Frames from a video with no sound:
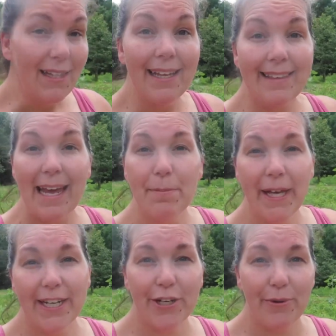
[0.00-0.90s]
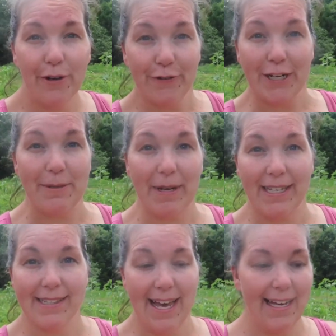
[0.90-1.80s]
they planted a row of green
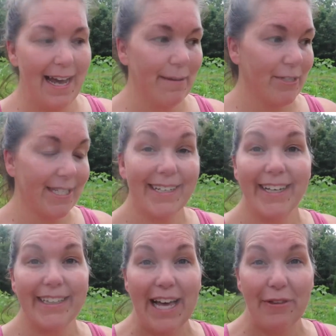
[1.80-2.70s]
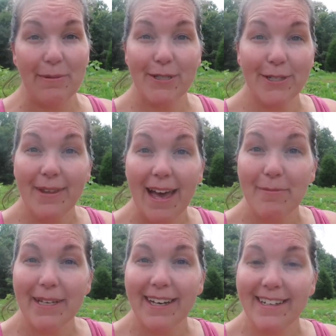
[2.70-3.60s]
beans, and I'm just gonna allow them to do that
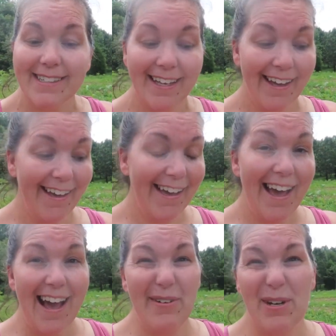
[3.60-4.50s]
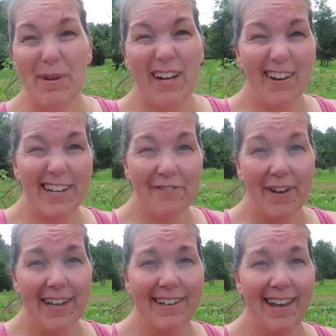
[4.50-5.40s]
because I wanna make gardening
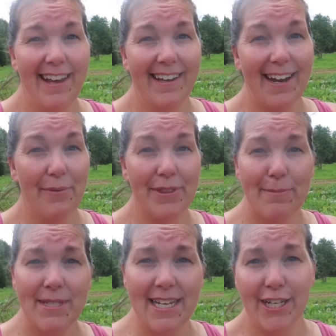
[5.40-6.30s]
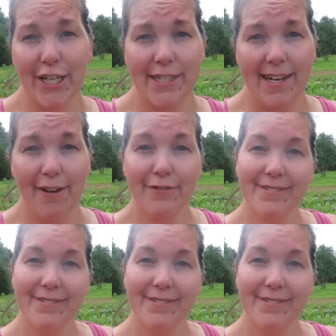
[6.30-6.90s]
fun and I want them to eat good stuff.